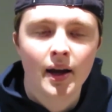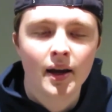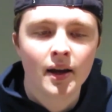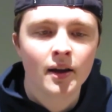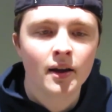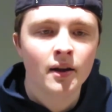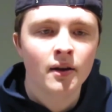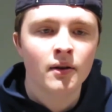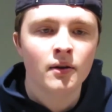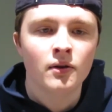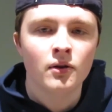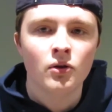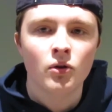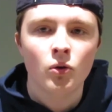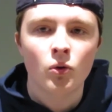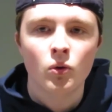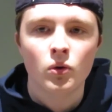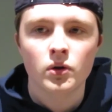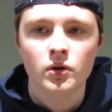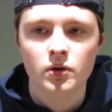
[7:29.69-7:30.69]
in
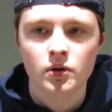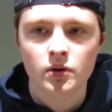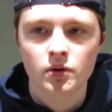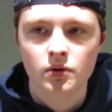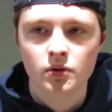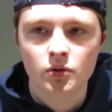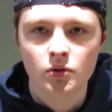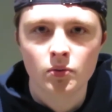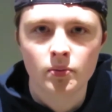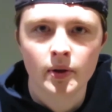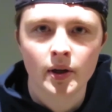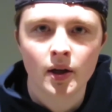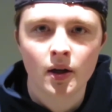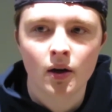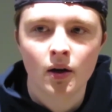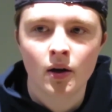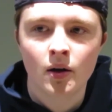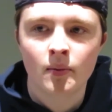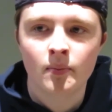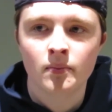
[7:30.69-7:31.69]
order to
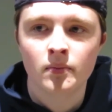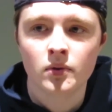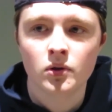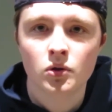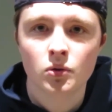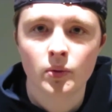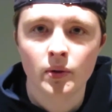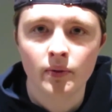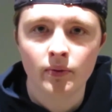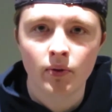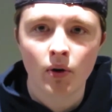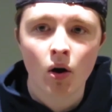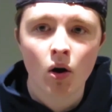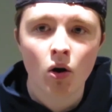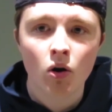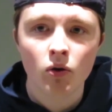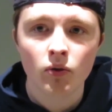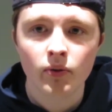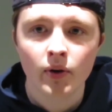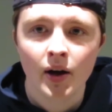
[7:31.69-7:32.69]
become to
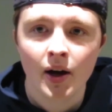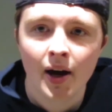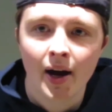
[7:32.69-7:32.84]
evolve